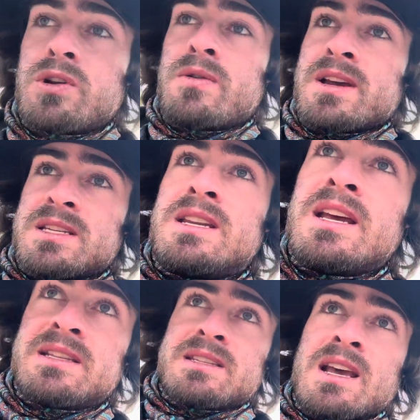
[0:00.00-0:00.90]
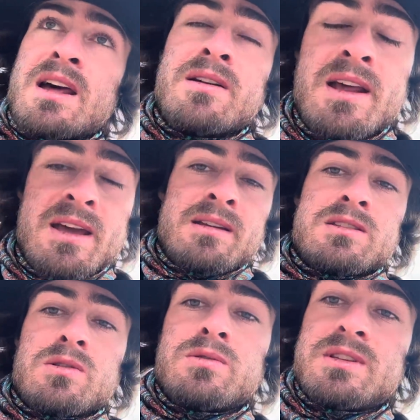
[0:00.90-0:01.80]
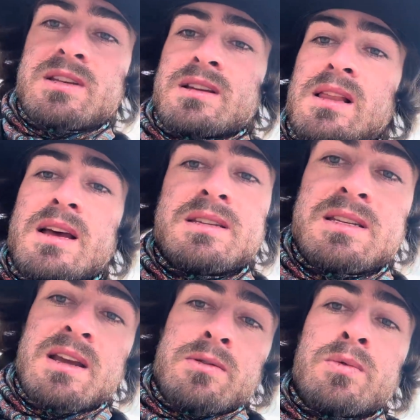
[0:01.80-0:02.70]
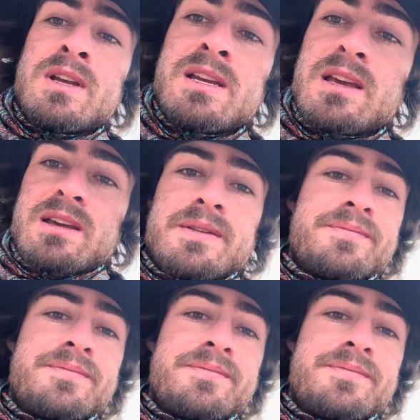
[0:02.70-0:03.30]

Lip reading: our rest day. It's Saturday, so it's last day of the week.